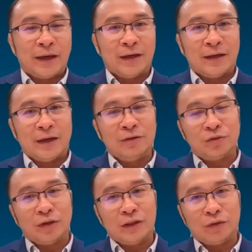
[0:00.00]
back, now it's
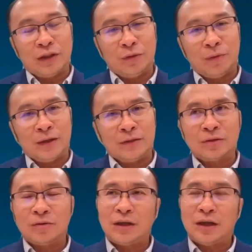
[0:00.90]
2021,
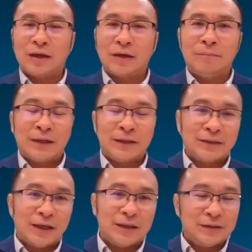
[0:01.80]
so it's like
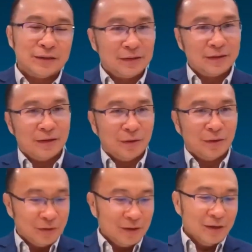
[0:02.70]
-10 is,
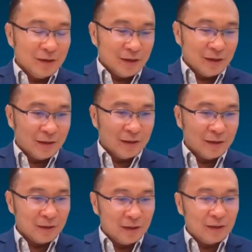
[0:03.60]

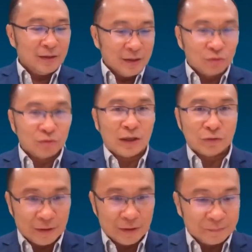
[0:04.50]
in the year
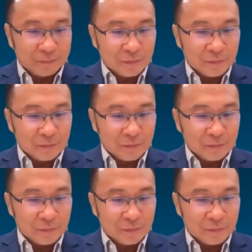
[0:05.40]
2000.